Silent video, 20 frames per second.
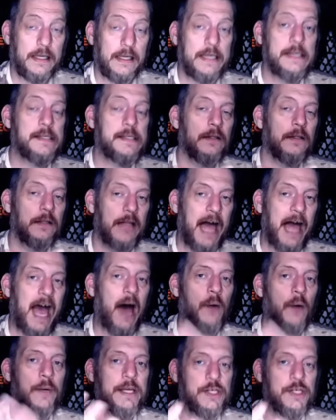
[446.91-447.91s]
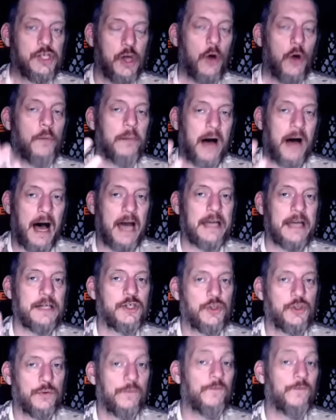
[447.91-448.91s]
is allowing Joe
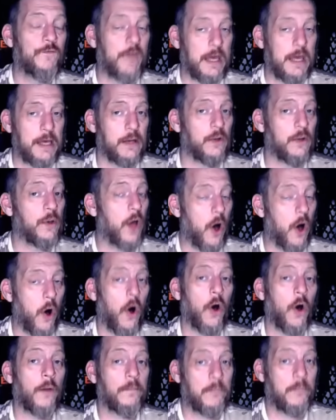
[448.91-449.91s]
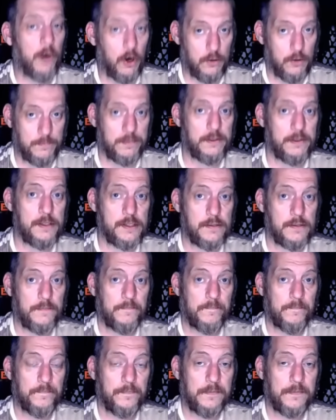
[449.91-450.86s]
Biden to fail on purpose.